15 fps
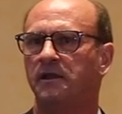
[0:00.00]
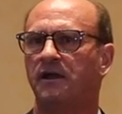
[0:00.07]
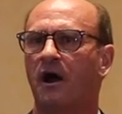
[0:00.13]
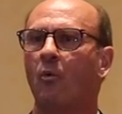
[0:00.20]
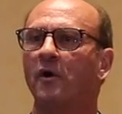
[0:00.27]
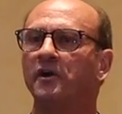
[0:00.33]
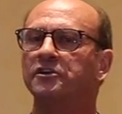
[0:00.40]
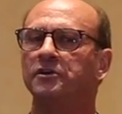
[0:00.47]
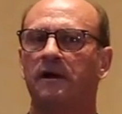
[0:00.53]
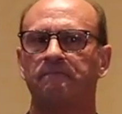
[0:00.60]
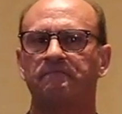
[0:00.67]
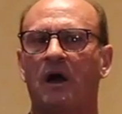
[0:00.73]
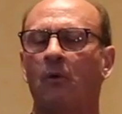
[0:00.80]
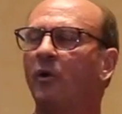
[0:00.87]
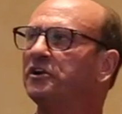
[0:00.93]
Now I want to
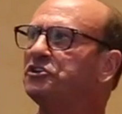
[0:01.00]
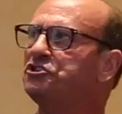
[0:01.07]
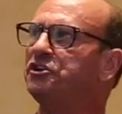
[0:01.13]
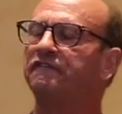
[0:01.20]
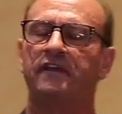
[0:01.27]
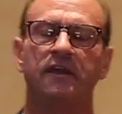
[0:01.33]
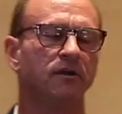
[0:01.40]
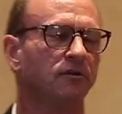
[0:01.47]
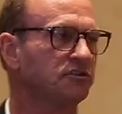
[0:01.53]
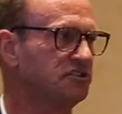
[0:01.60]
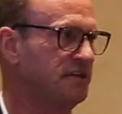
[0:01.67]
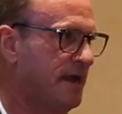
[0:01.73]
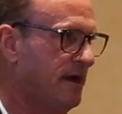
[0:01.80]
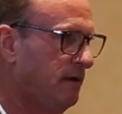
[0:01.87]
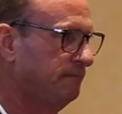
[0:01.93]
I want to shift
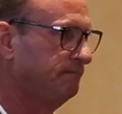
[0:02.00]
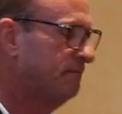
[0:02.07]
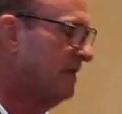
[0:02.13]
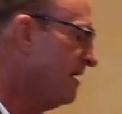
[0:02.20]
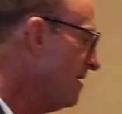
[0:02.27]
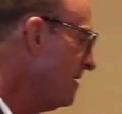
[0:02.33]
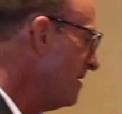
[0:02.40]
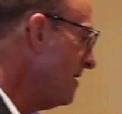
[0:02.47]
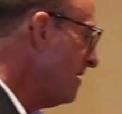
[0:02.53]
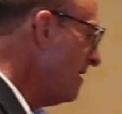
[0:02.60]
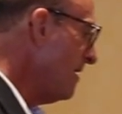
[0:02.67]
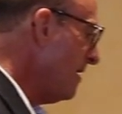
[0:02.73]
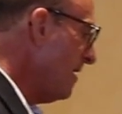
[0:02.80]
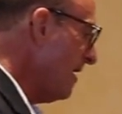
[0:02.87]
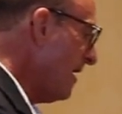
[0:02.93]
gears now,
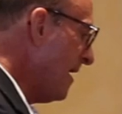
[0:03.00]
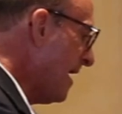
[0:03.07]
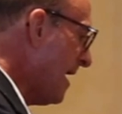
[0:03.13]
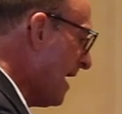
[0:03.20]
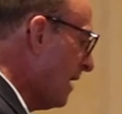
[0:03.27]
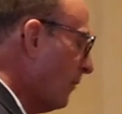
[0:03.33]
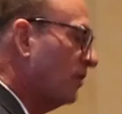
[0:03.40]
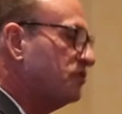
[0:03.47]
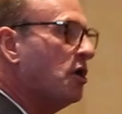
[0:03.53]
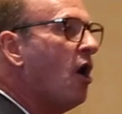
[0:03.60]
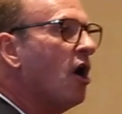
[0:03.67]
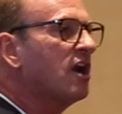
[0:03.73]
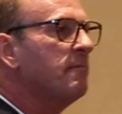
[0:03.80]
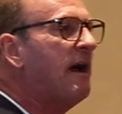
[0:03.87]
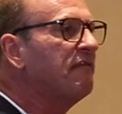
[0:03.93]
and I want to
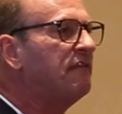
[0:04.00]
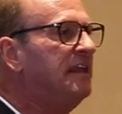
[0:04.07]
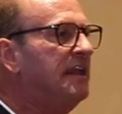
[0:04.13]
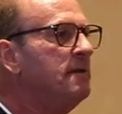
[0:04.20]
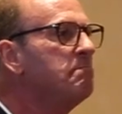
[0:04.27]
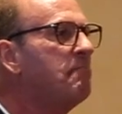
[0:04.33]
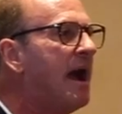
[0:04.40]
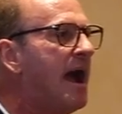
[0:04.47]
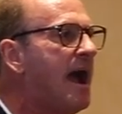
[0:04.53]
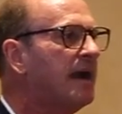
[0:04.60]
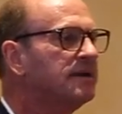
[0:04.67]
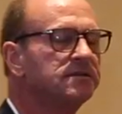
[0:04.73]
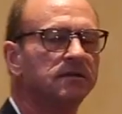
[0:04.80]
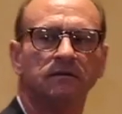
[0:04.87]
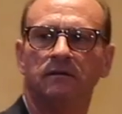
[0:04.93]
talk about the
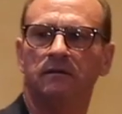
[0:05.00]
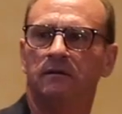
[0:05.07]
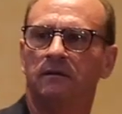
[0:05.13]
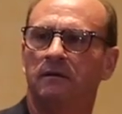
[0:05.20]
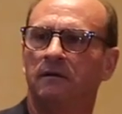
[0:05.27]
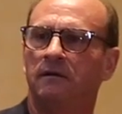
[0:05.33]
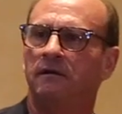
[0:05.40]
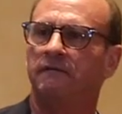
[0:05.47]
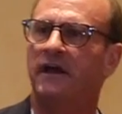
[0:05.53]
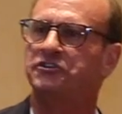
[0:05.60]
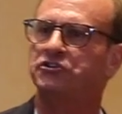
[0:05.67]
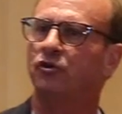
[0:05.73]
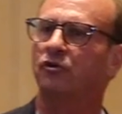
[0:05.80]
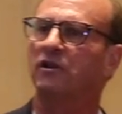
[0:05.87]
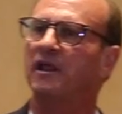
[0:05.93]
impact
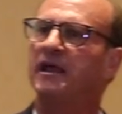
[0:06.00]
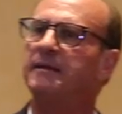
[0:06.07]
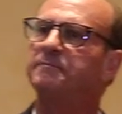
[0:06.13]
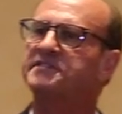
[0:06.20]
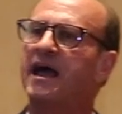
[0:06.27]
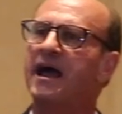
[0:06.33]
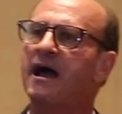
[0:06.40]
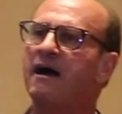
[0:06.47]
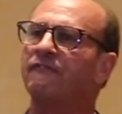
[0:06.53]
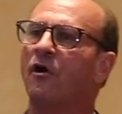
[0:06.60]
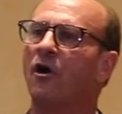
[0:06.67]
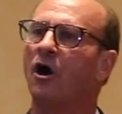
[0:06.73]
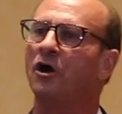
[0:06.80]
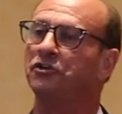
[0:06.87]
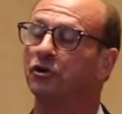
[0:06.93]
that your claims
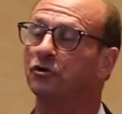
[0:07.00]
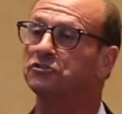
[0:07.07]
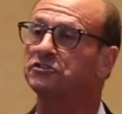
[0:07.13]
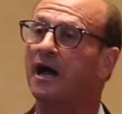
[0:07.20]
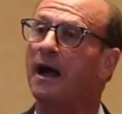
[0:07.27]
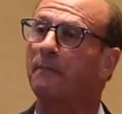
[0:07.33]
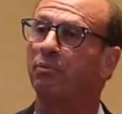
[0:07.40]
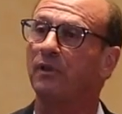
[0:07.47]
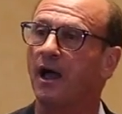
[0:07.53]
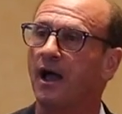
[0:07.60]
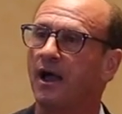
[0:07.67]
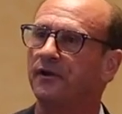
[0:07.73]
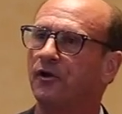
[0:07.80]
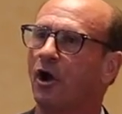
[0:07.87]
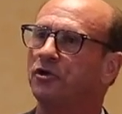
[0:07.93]
have on your top
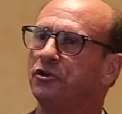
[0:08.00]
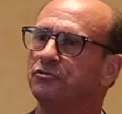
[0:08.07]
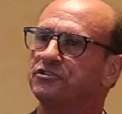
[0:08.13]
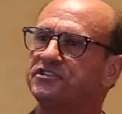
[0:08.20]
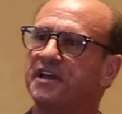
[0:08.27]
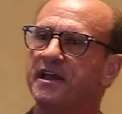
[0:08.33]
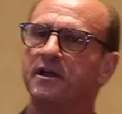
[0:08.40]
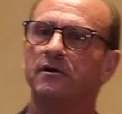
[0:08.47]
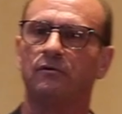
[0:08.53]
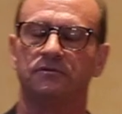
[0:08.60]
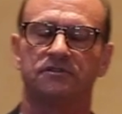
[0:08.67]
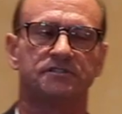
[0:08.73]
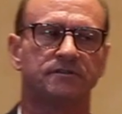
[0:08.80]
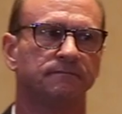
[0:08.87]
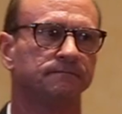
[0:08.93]
line, on your
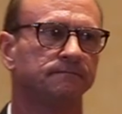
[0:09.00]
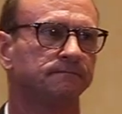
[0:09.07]
sales.